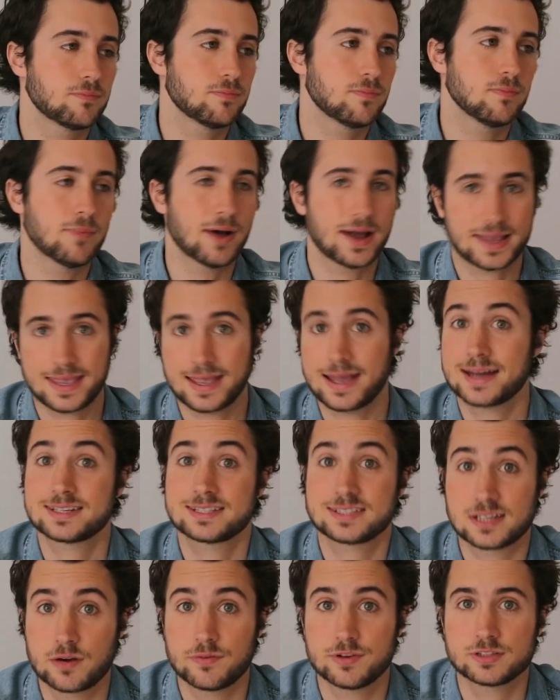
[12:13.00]
banking as a
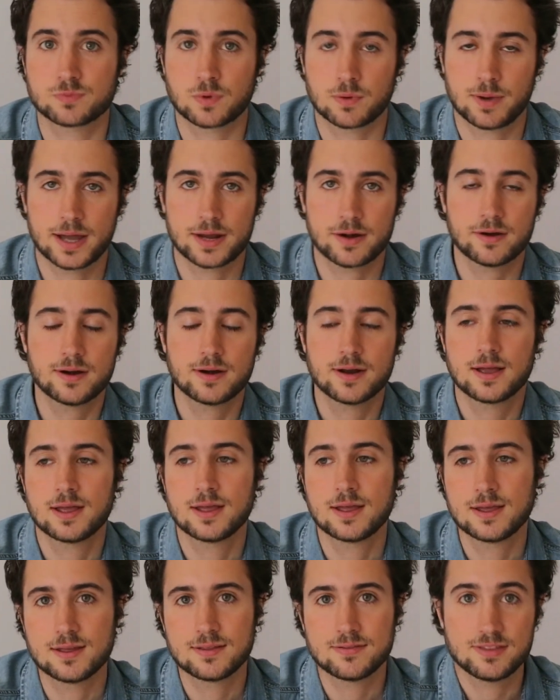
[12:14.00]
service provider.
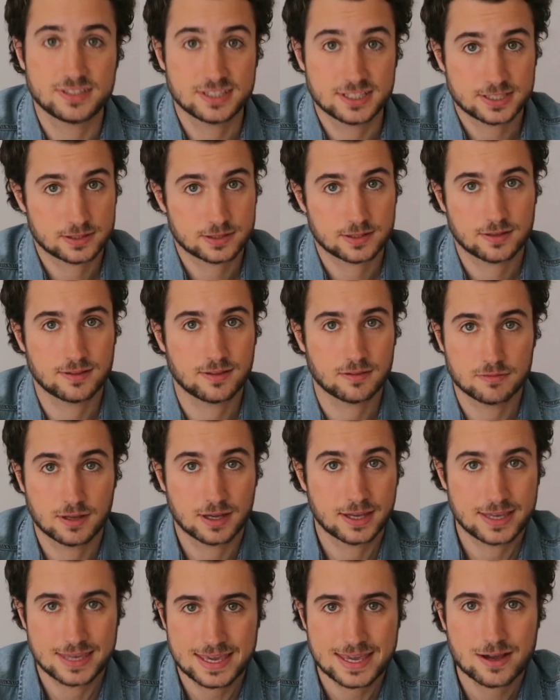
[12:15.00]
This is the
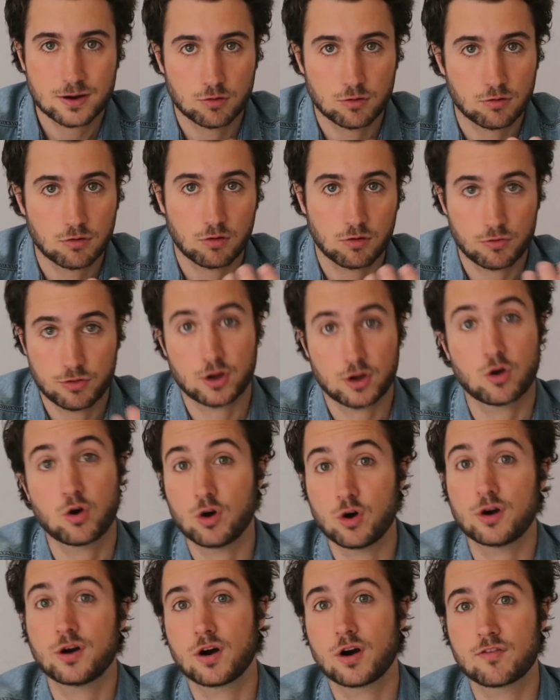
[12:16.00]
key or the
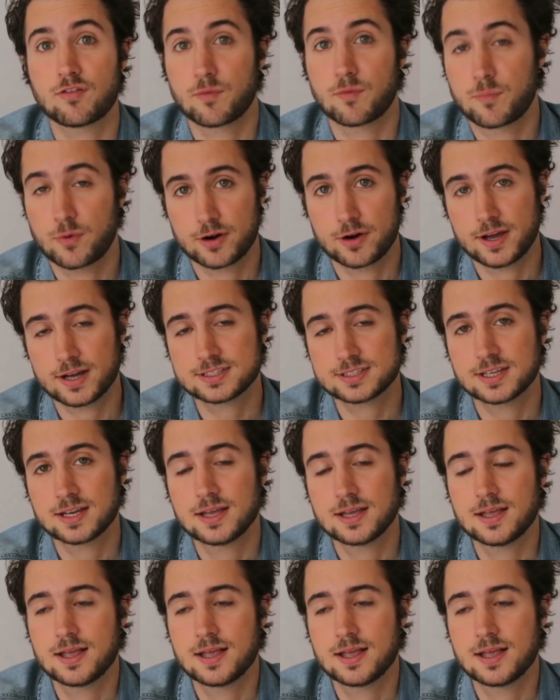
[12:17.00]
core of our product,